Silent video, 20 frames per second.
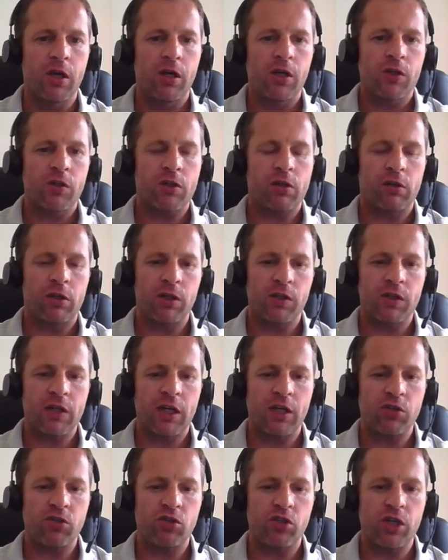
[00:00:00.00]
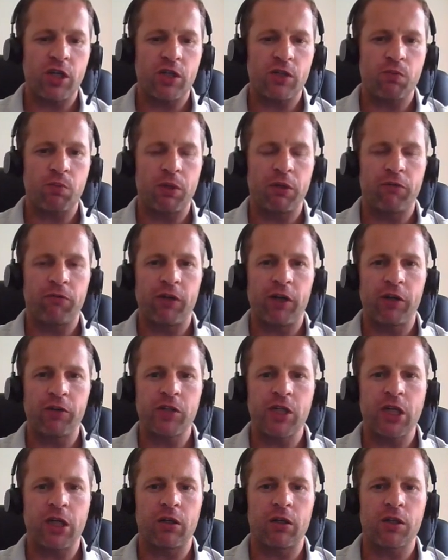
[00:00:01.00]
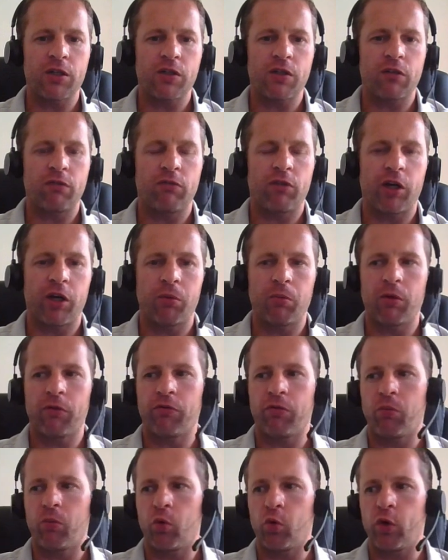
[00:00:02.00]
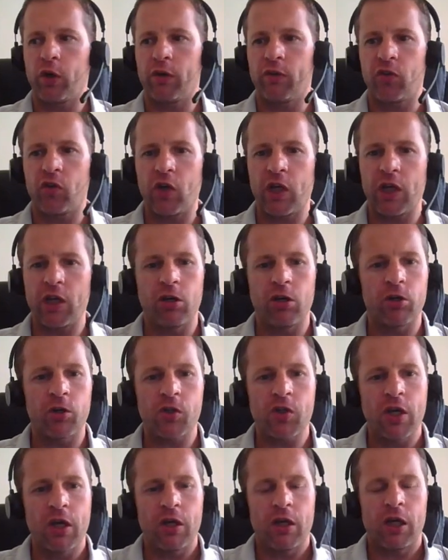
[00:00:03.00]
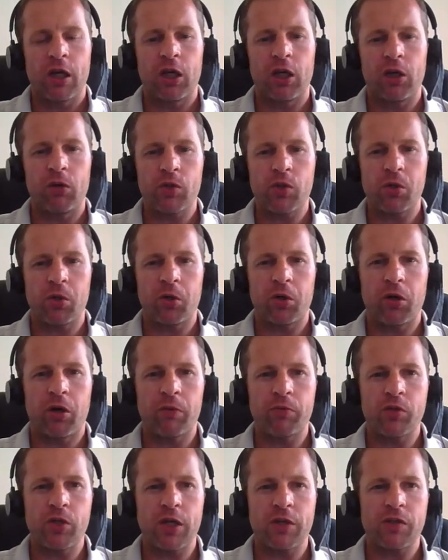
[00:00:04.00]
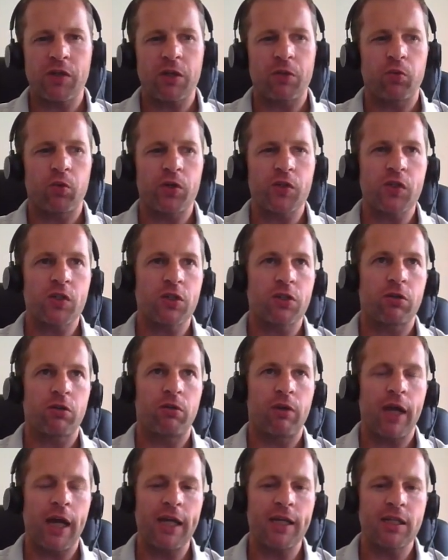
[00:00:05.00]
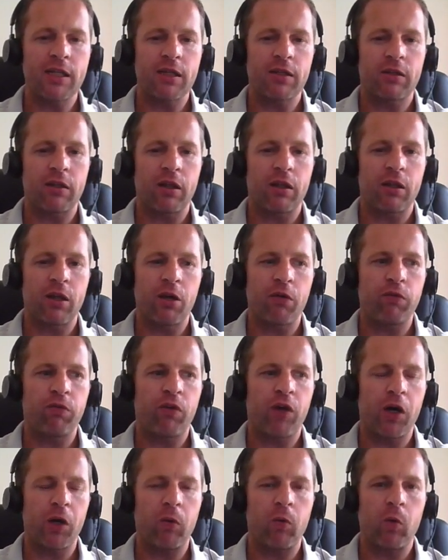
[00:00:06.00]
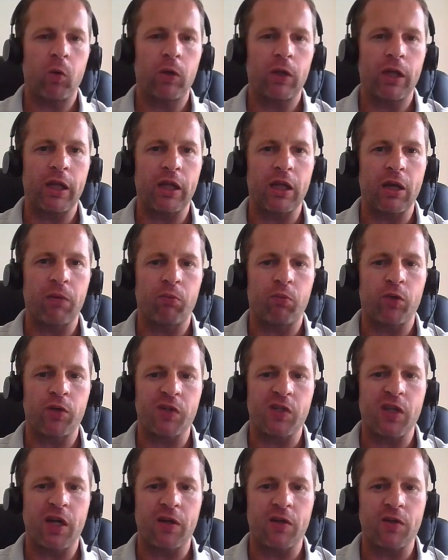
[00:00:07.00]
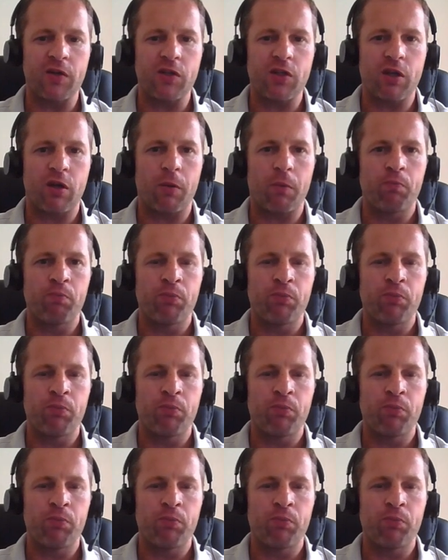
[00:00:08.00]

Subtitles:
So this SG has been floating in this environment for more than 3 years, and there was a lot of objects that was created and no firewall cleanup was done. So